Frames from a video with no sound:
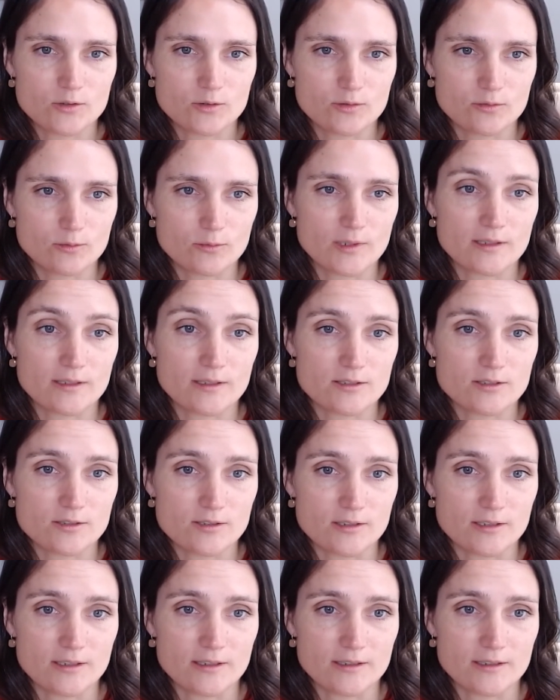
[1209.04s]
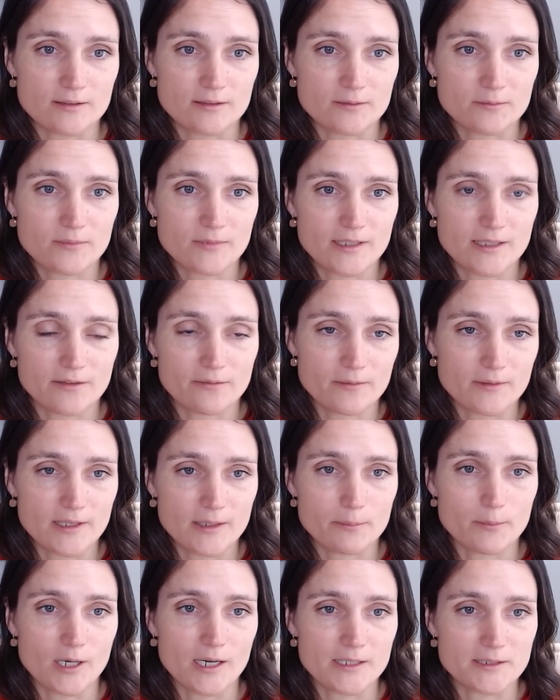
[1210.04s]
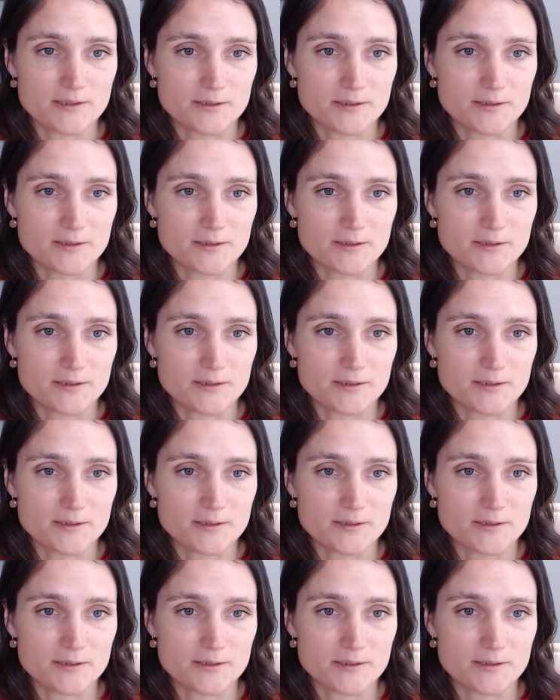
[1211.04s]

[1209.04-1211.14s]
with this in mind.